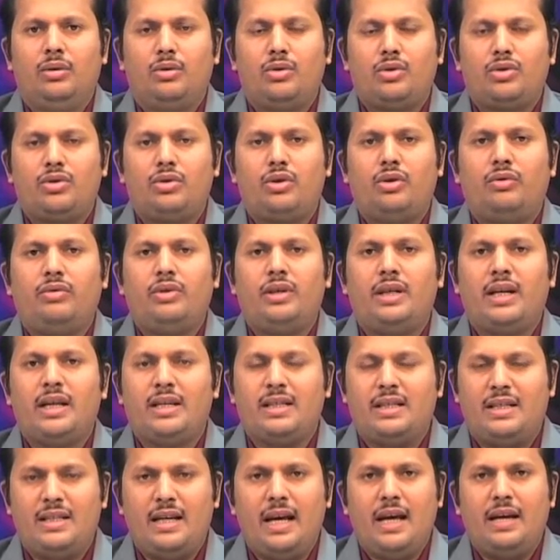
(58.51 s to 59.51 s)
notion of
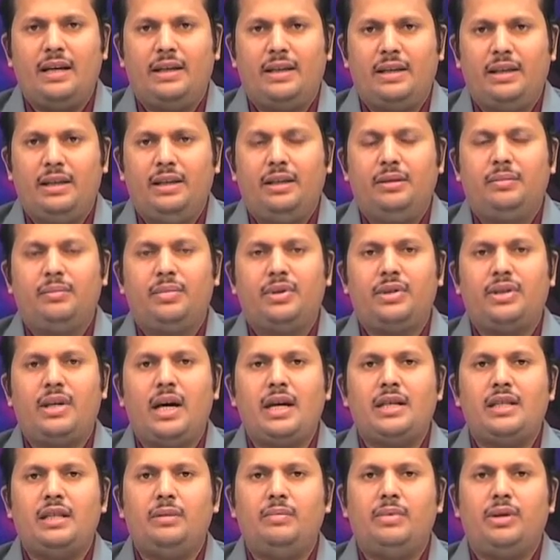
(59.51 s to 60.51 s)
intentionality
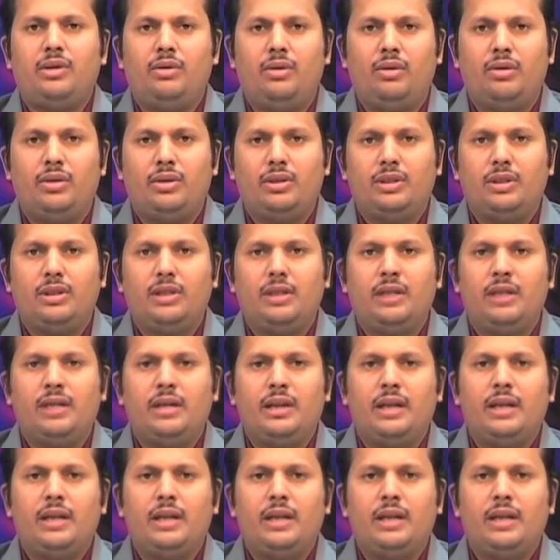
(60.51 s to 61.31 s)
precisely because